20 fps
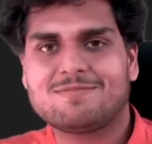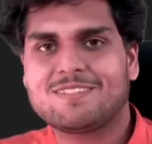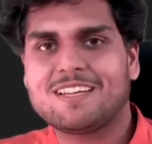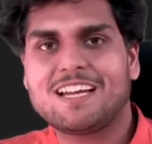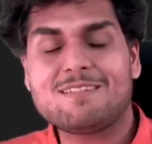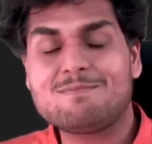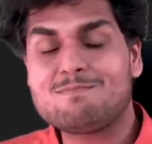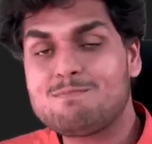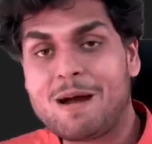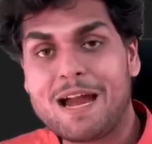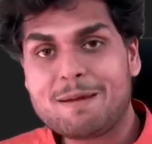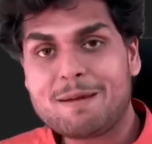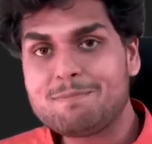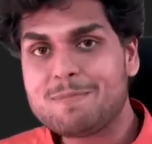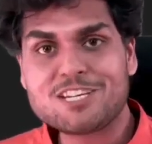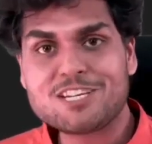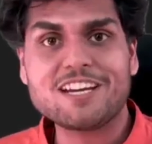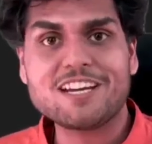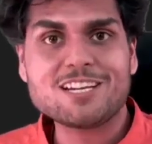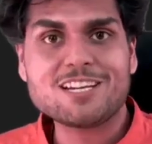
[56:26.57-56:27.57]
my
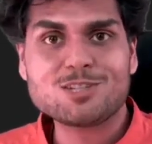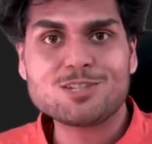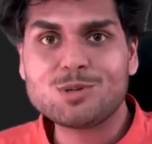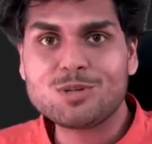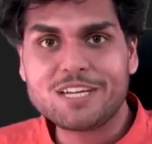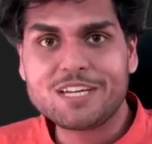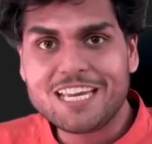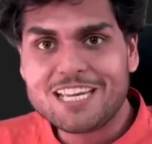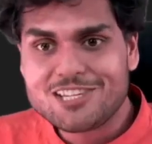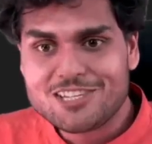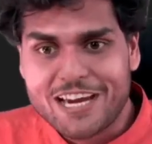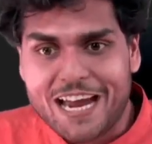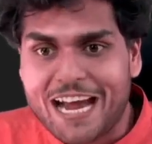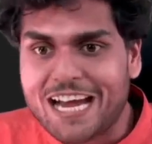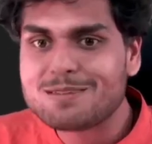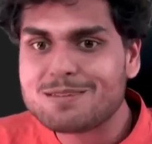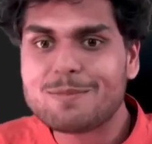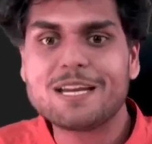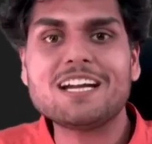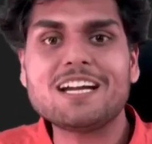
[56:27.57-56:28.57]
mission is to teach as
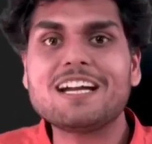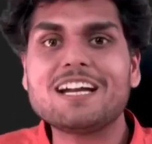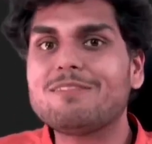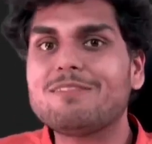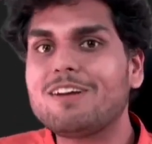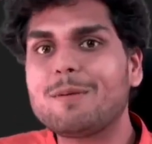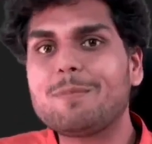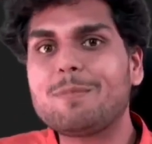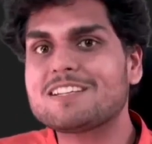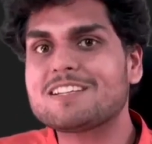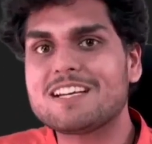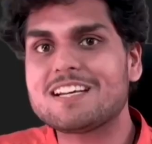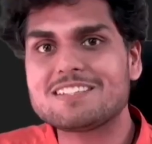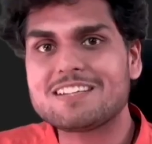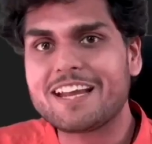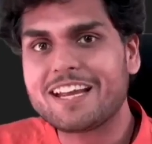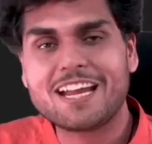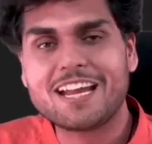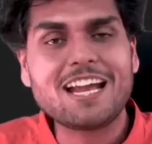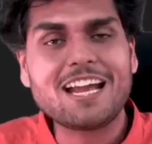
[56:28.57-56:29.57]
many developers as I
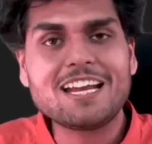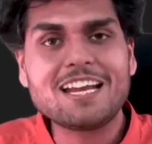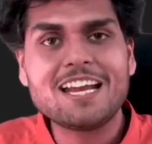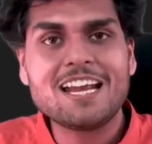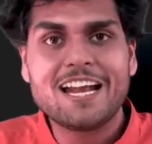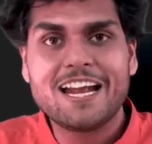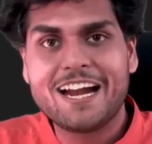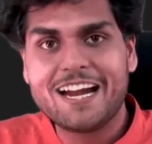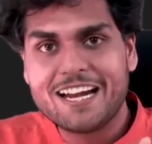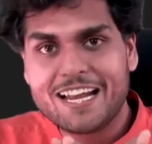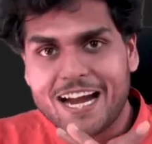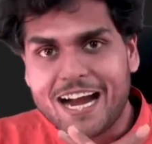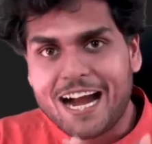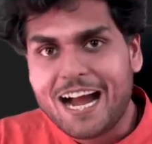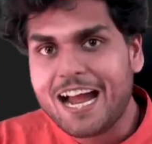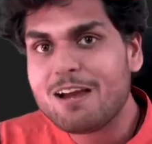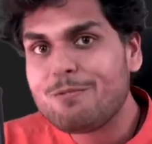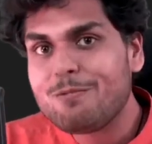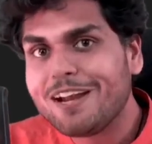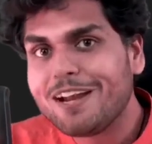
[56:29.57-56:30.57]
can, and
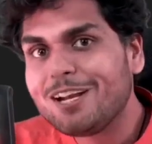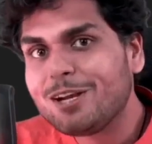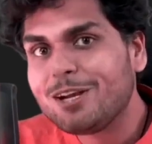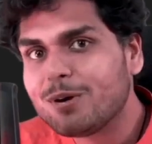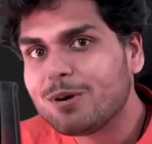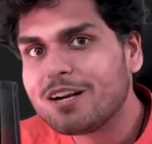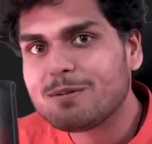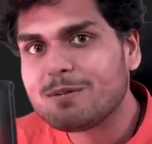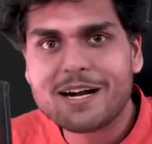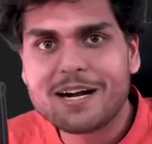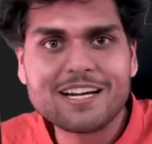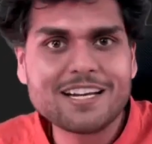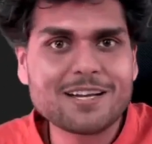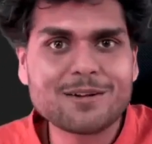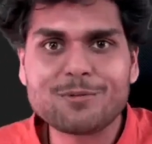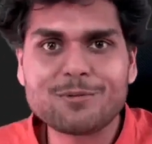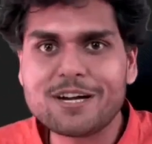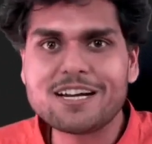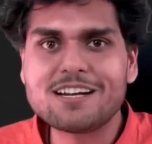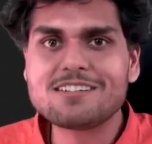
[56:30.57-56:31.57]
I will do it, my dear
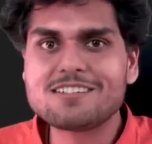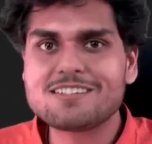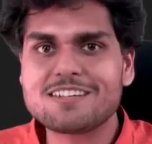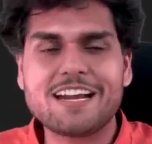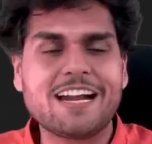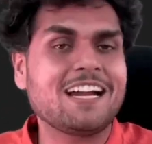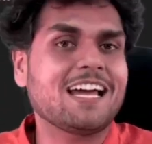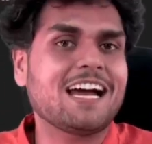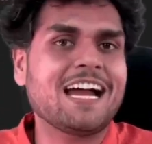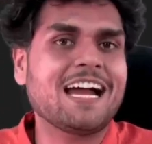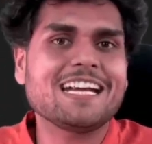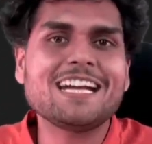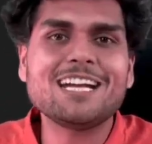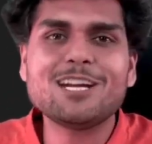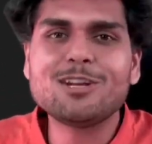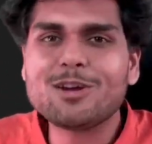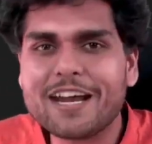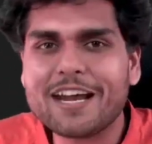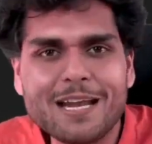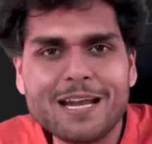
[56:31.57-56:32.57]
friends, and I need
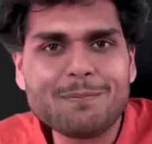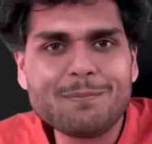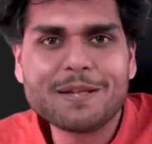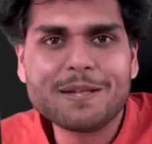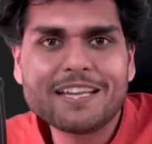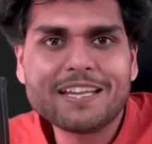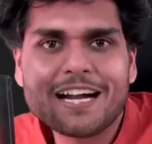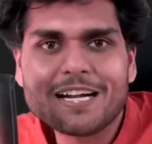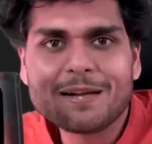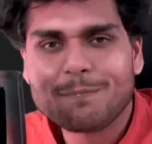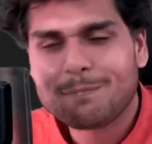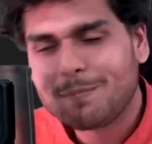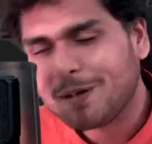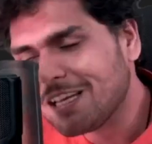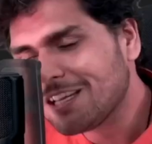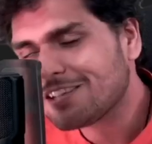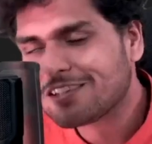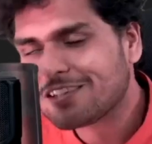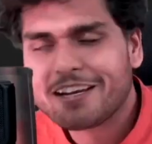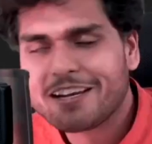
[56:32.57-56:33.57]
your help in that.
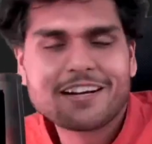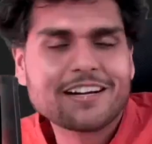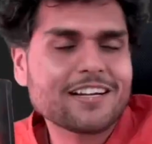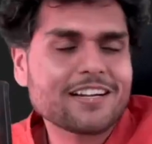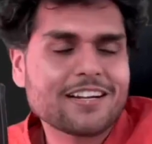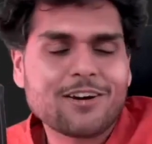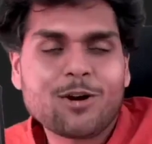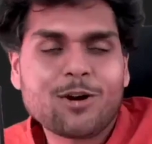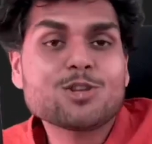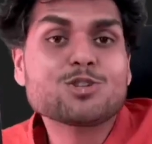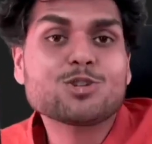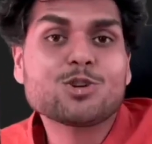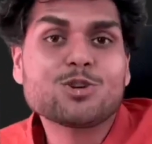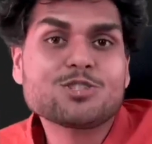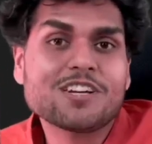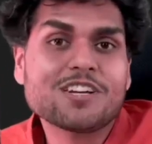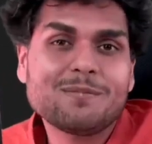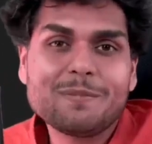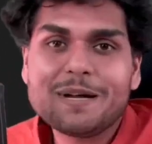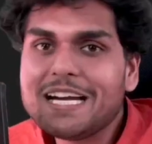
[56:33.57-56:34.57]
Please share it on
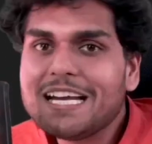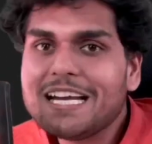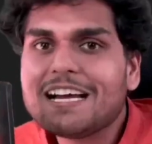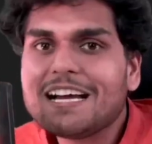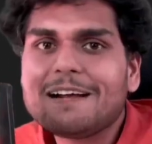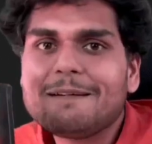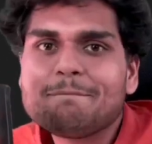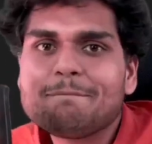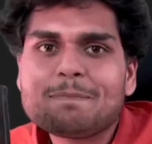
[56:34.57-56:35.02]
social media.